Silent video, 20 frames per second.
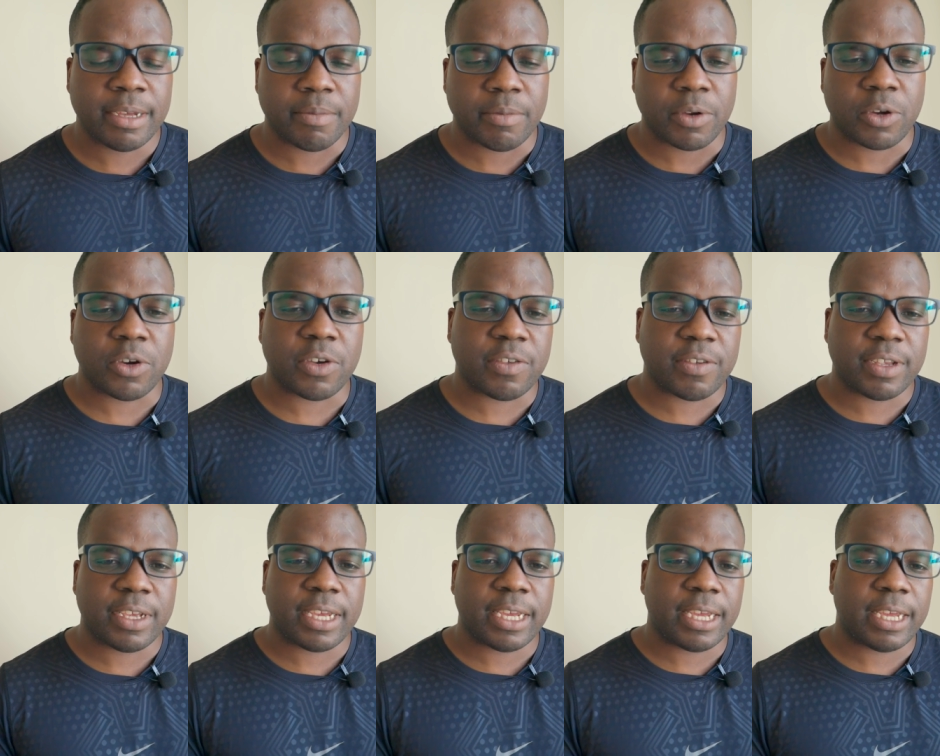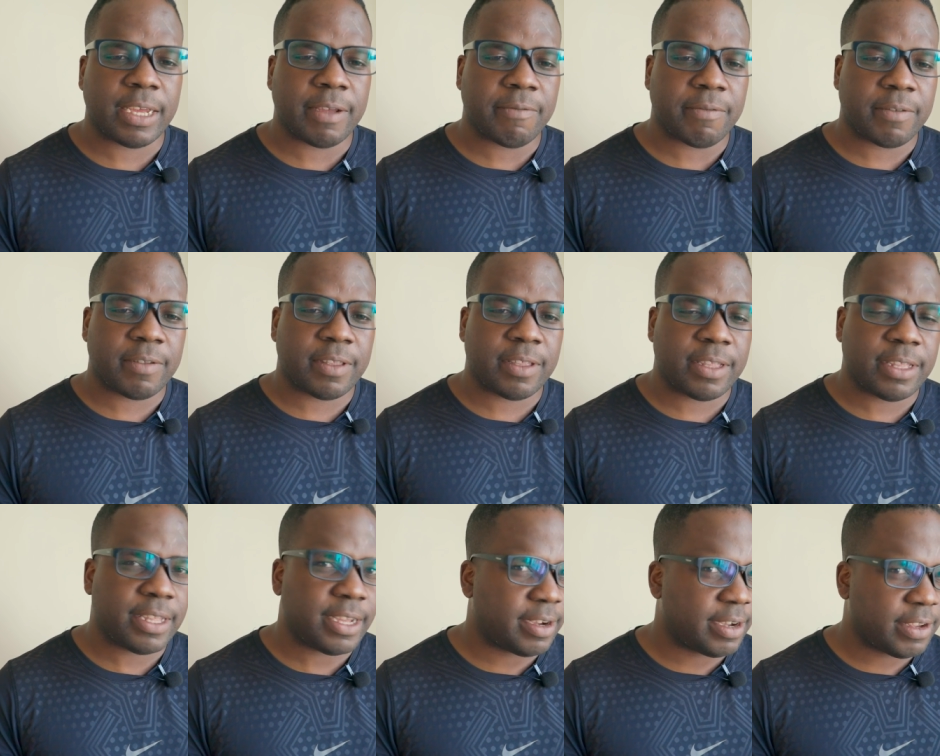because if
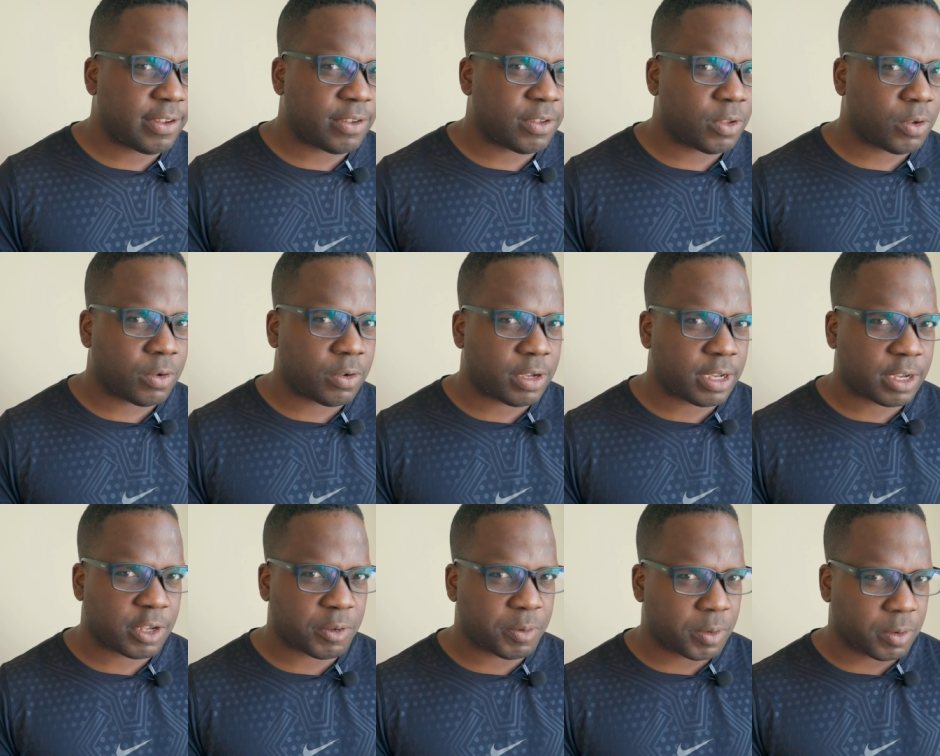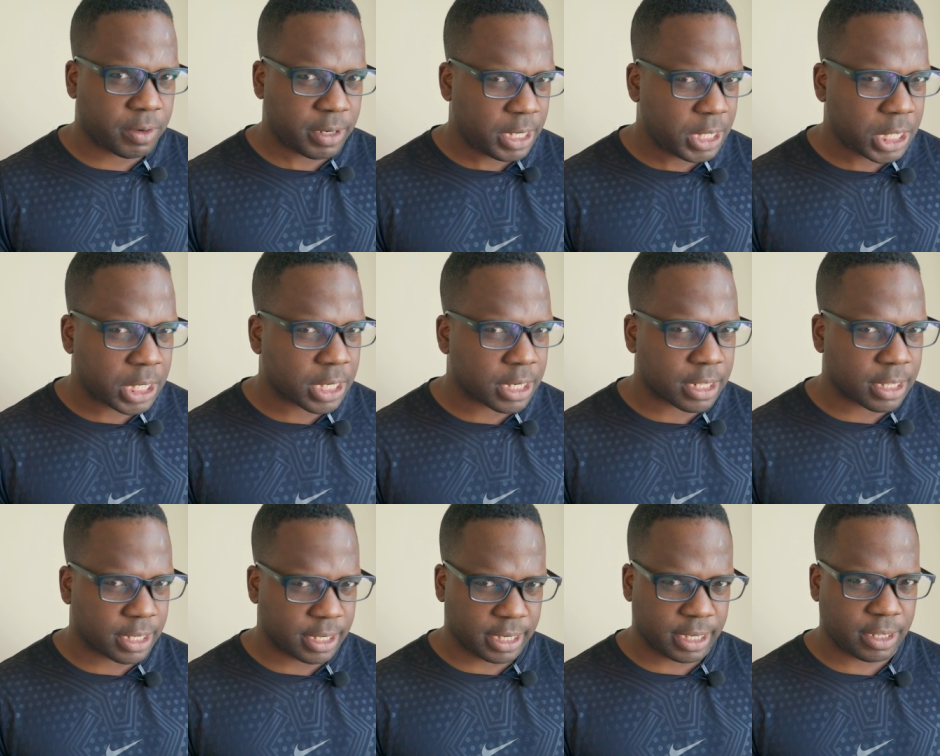there is no
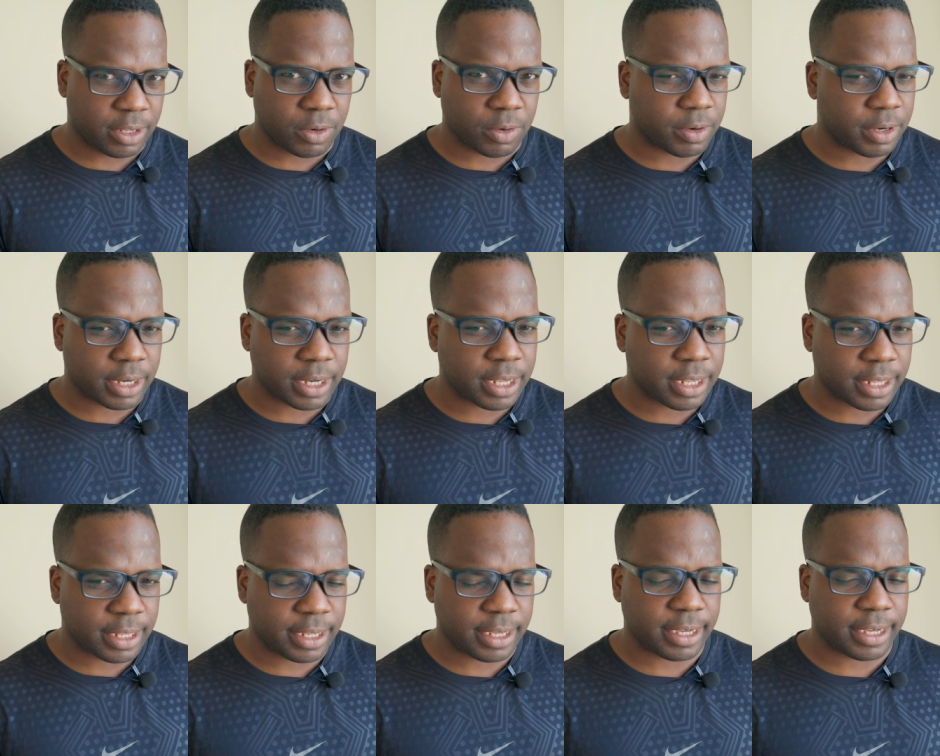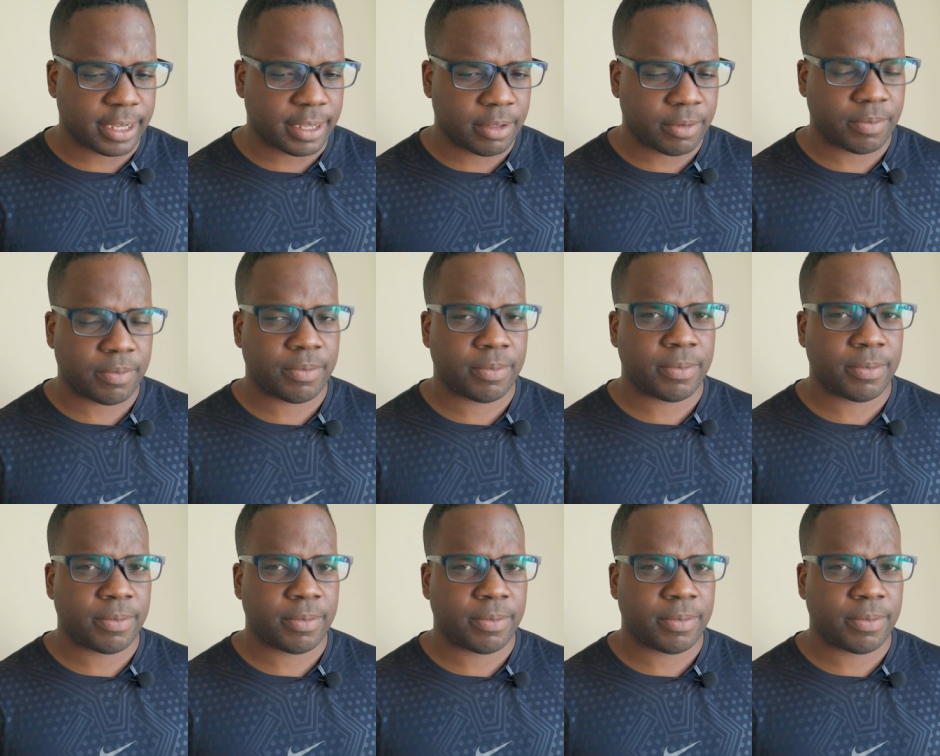expiration date or anything